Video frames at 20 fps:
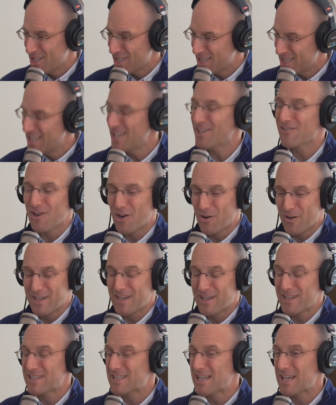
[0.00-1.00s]
Zero.
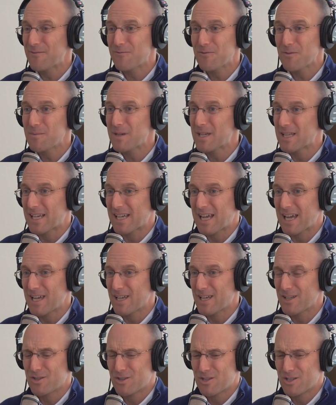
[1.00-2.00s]
And the same for me.
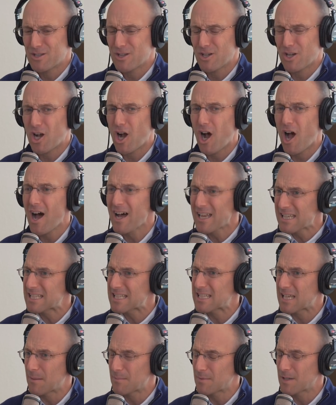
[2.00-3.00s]
Like the
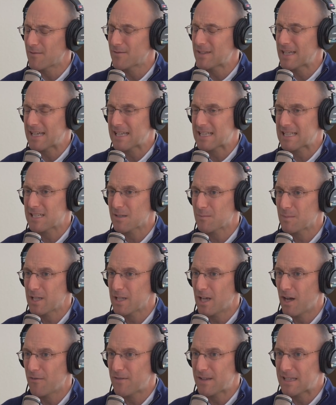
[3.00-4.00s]
concept of taking
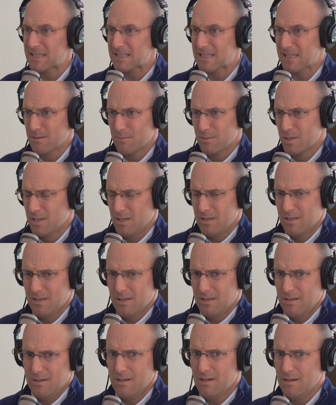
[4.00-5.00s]
somebody off of insulin was just
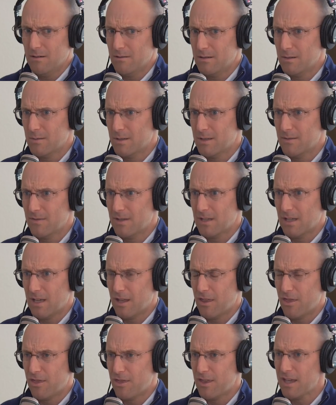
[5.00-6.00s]
like, no, you wouldn't even
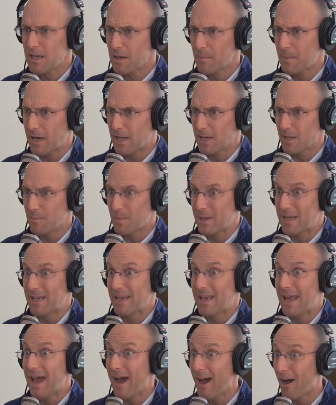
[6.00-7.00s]
like think about it. But
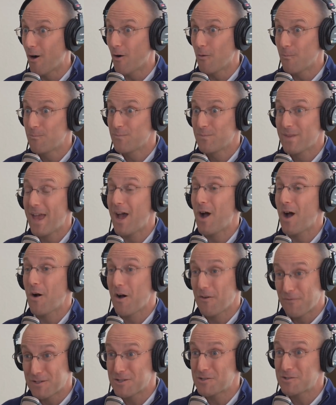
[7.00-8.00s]
now, how
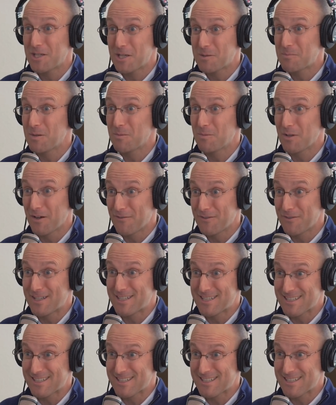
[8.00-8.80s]
often do you take people off of